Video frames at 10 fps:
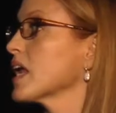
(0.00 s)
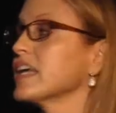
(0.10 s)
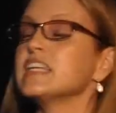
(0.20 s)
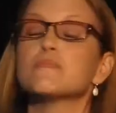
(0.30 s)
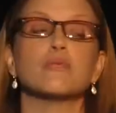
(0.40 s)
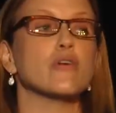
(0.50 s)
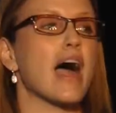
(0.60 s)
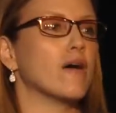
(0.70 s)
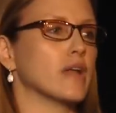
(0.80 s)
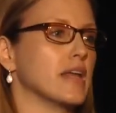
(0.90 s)
He's
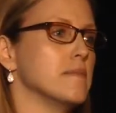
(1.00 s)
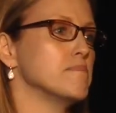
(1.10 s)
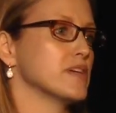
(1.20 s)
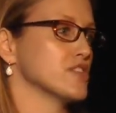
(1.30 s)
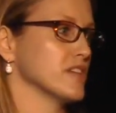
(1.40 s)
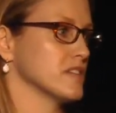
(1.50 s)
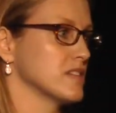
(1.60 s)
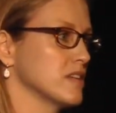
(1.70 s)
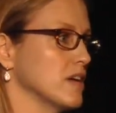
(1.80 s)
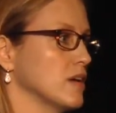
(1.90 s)
proud and
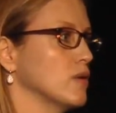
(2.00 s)
ambitious.